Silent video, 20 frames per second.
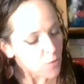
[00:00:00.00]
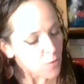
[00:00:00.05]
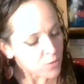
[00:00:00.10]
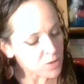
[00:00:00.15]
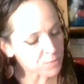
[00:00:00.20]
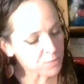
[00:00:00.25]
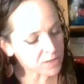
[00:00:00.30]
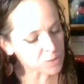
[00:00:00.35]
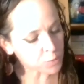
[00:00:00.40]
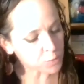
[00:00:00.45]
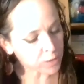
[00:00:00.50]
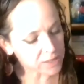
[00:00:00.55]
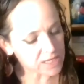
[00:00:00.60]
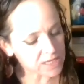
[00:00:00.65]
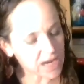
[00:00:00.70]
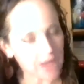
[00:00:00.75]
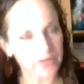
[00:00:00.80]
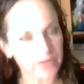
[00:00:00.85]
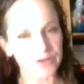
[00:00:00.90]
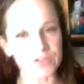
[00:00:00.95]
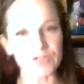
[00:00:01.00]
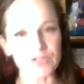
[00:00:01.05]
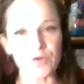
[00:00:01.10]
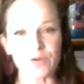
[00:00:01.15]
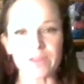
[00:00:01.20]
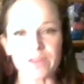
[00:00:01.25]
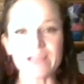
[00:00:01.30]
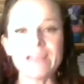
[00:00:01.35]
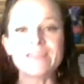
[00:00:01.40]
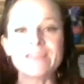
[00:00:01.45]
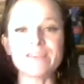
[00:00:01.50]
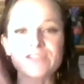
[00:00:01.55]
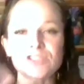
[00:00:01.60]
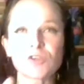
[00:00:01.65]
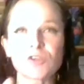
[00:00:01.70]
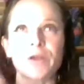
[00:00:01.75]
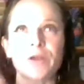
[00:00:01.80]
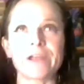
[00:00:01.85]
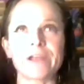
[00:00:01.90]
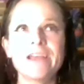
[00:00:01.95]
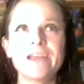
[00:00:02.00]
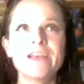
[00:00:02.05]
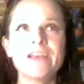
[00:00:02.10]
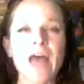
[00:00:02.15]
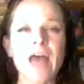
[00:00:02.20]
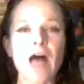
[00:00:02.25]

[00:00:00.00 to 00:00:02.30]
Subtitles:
We must work together. So in this story,